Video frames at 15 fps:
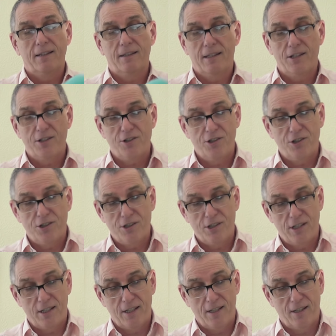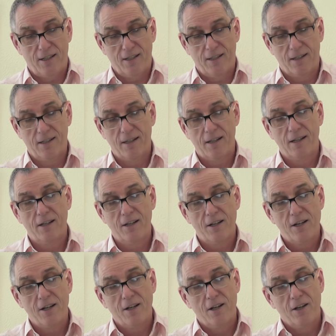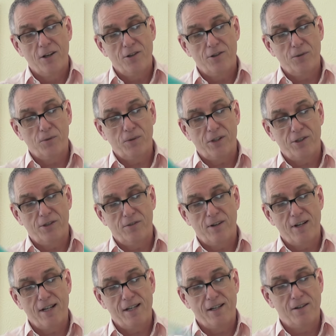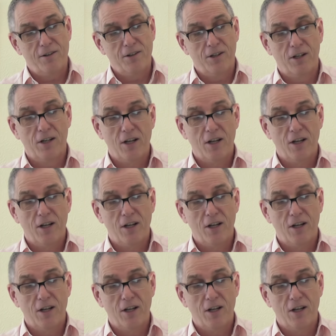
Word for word: Let's just uh, flip this around.